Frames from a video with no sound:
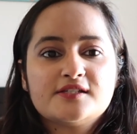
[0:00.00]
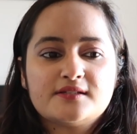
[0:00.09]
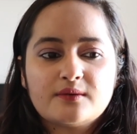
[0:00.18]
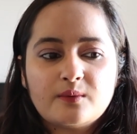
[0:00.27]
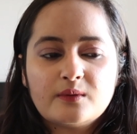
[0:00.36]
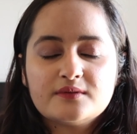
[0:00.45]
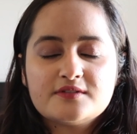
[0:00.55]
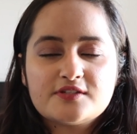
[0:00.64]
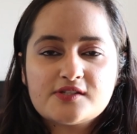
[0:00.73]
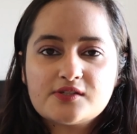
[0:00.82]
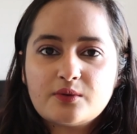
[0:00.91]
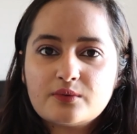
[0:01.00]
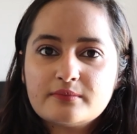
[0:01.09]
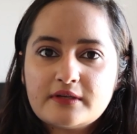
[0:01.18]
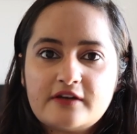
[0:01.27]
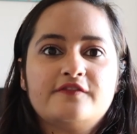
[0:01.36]
So just
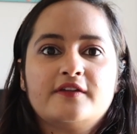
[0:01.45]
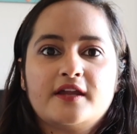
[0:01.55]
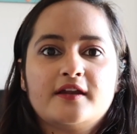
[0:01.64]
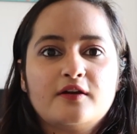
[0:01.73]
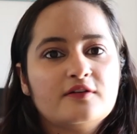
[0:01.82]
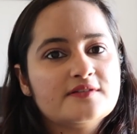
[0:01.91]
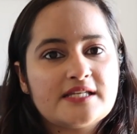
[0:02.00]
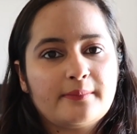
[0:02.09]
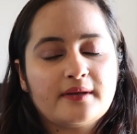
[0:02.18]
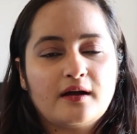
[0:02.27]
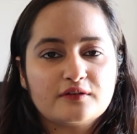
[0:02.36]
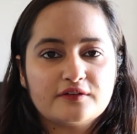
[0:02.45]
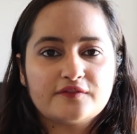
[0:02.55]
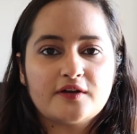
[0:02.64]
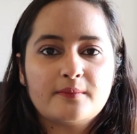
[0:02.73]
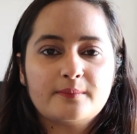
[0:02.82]
don't be afraid of stepping
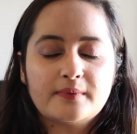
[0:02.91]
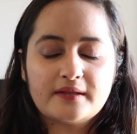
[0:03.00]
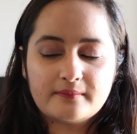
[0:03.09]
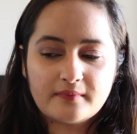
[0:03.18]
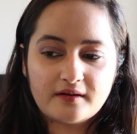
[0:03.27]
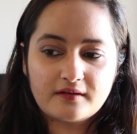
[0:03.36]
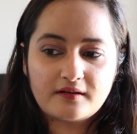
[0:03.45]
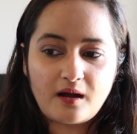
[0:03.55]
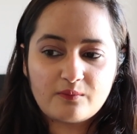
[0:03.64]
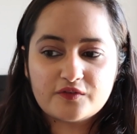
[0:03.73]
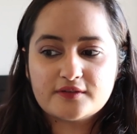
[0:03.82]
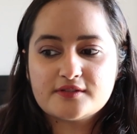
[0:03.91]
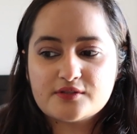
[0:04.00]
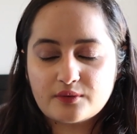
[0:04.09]
out of your comfort